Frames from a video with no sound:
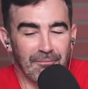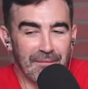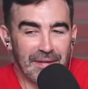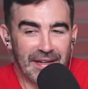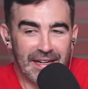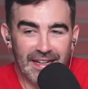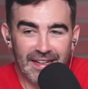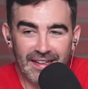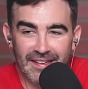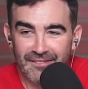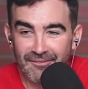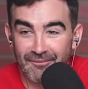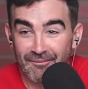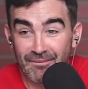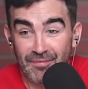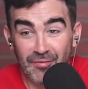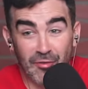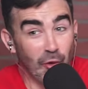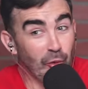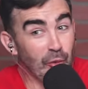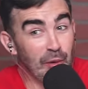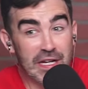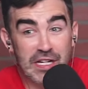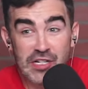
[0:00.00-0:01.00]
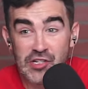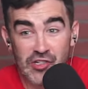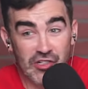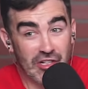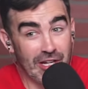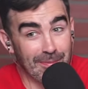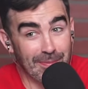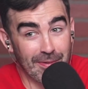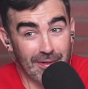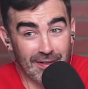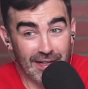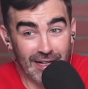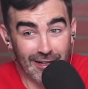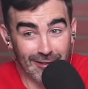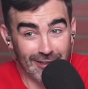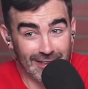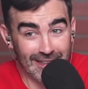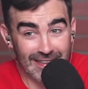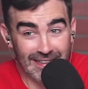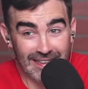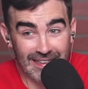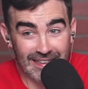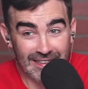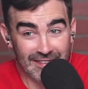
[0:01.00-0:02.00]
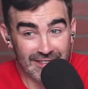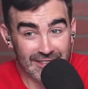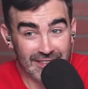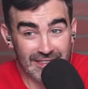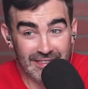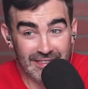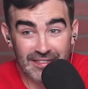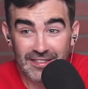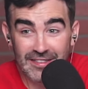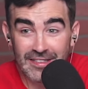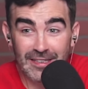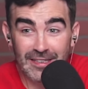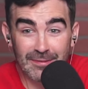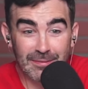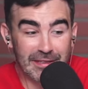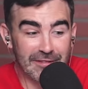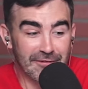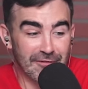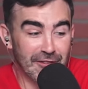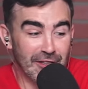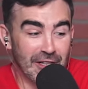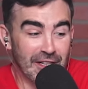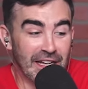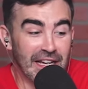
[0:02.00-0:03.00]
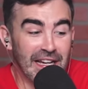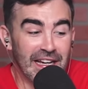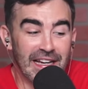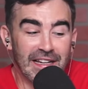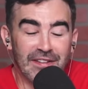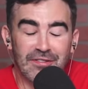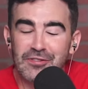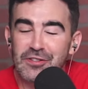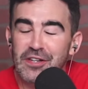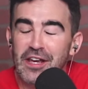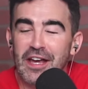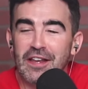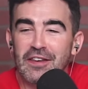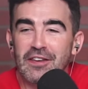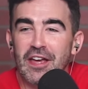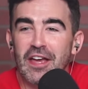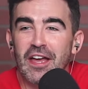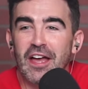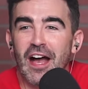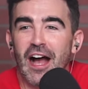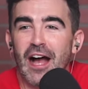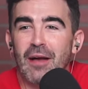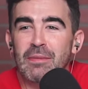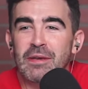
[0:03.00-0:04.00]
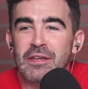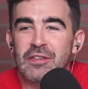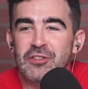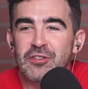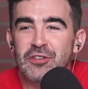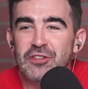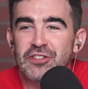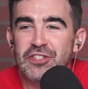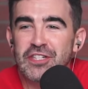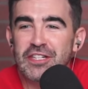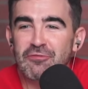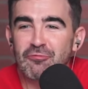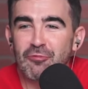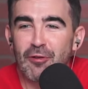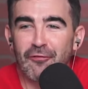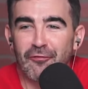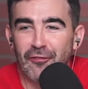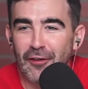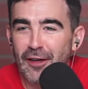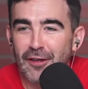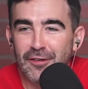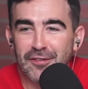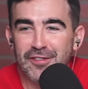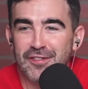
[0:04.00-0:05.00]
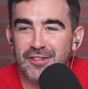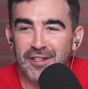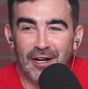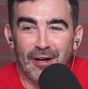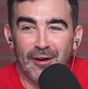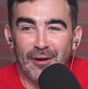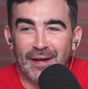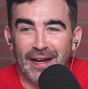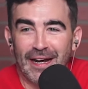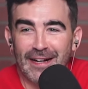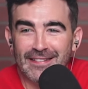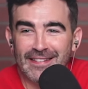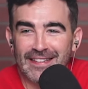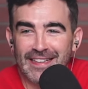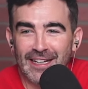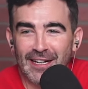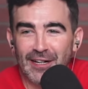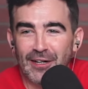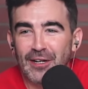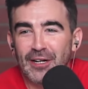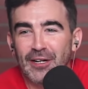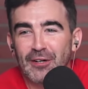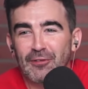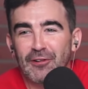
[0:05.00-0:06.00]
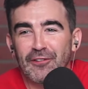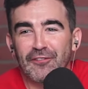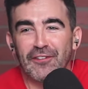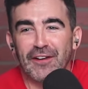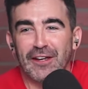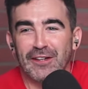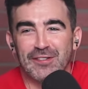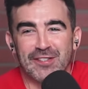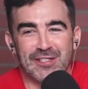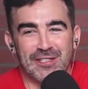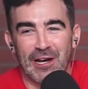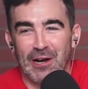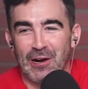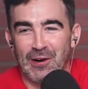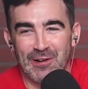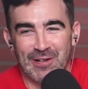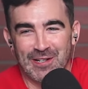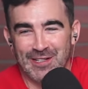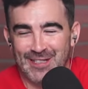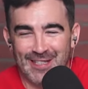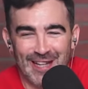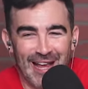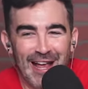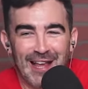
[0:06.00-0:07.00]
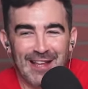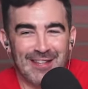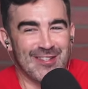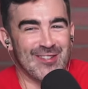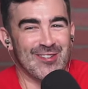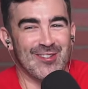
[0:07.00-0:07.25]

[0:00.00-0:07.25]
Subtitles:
Man, The Reed Sheppard era, guys. It's going to be fun. And I mean, you see Rafael Stone out there. Rafael Stone is